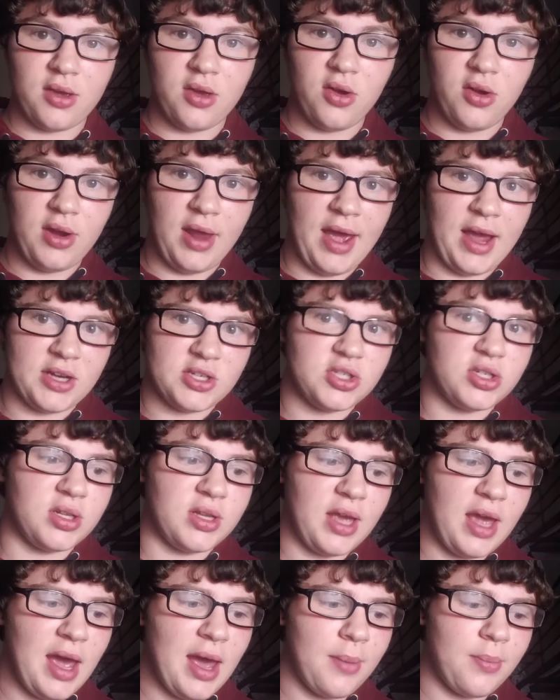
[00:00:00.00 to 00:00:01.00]
could
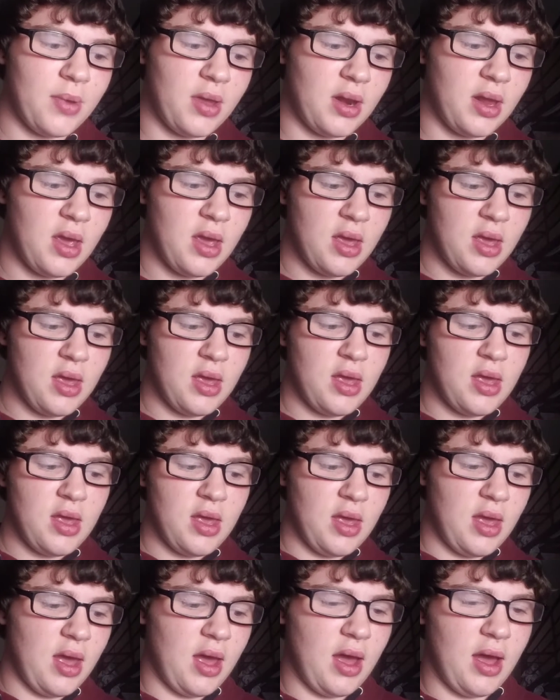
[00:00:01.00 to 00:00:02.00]
actually happen
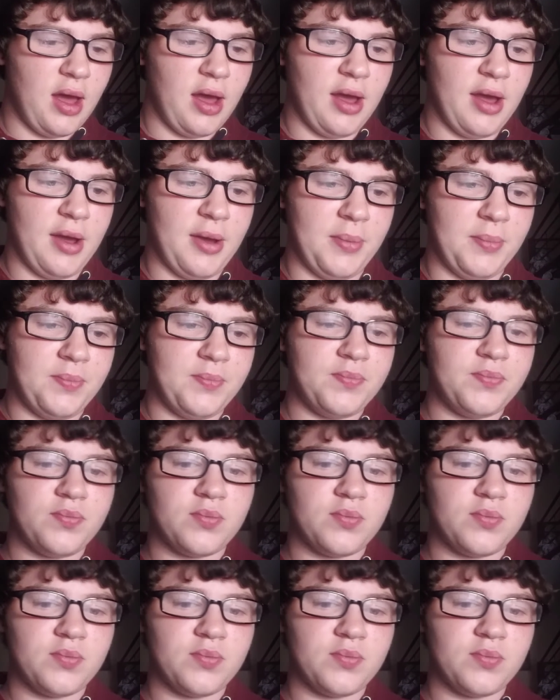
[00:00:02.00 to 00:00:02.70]
um,